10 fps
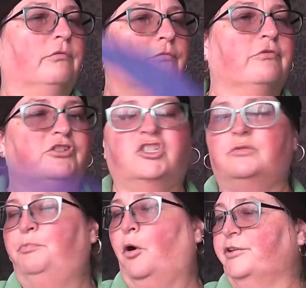
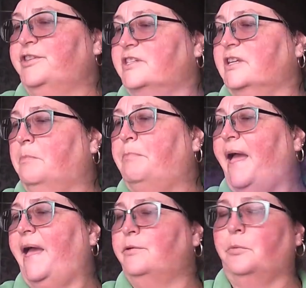response in a
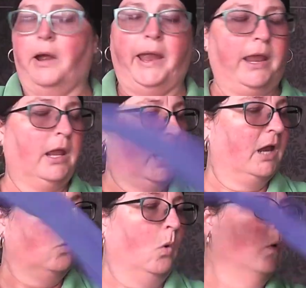bad way
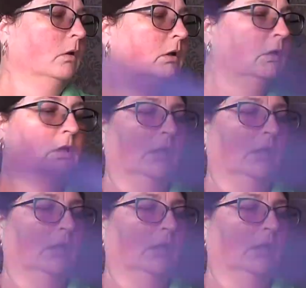at all,